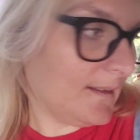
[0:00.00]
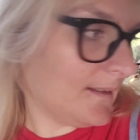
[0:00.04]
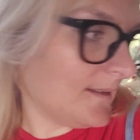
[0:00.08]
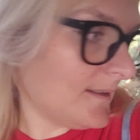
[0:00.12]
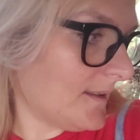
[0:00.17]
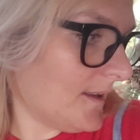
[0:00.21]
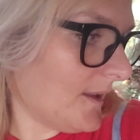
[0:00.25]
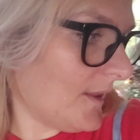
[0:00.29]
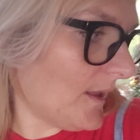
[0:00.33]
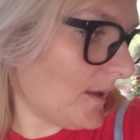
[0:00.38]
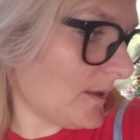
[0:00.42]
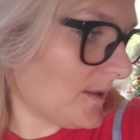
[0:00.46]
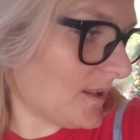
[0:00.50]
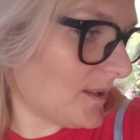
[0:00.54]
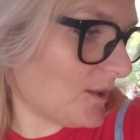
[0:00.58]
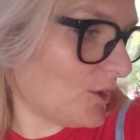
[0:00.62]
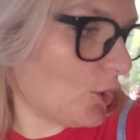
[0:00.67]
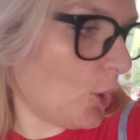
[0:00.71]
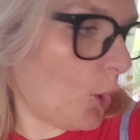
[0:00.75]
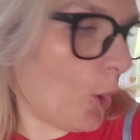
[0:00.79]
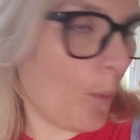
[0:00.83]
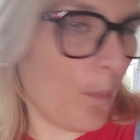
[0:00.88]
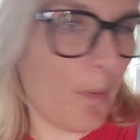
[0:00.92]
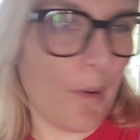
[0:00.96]
So that's a
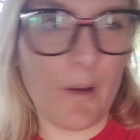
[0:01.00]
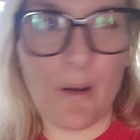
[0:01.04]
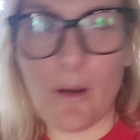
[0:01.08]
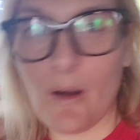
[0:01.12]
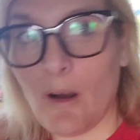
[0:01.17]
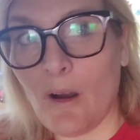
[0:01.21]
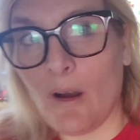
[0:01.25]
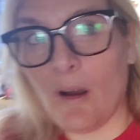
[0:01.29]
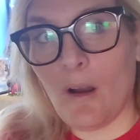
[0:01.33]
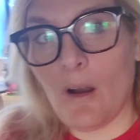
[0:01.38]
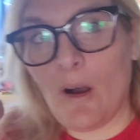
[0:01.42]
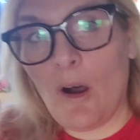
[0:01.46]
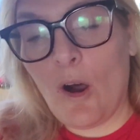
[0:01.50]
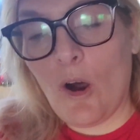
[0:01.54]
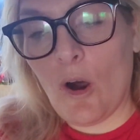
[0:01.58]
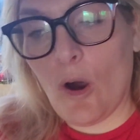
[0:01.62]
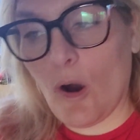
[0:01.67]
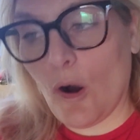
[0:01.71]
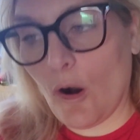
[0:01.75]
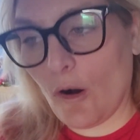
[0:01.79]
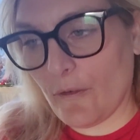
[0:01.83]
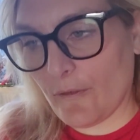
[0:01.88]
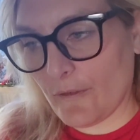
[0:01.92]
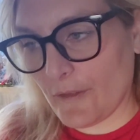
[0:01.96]
job
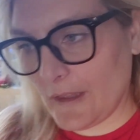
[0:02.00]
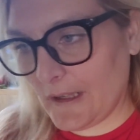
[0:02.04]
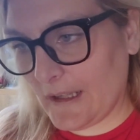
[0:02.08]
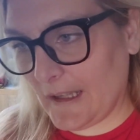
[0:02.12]
off the